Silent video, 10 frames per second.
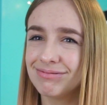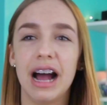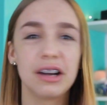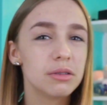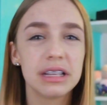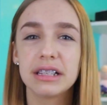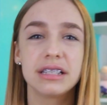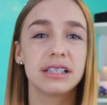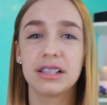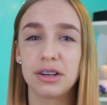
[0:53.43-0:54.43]
I don't think
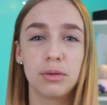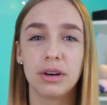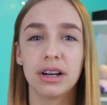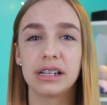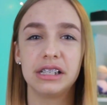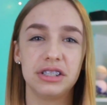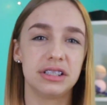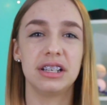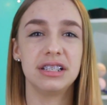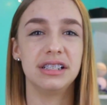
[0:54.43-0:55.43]
this is gonna work. It
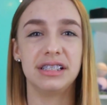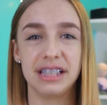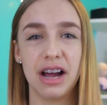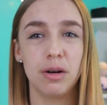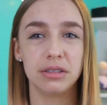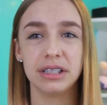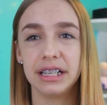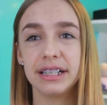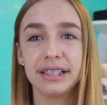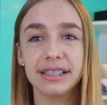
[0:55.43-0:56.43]
just doesn't sound
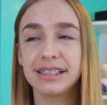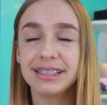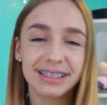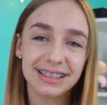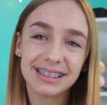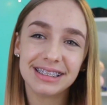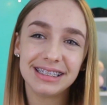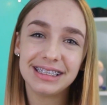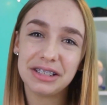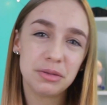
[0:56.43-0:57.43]
like
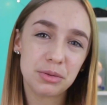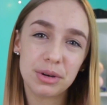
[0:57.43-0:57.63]
it would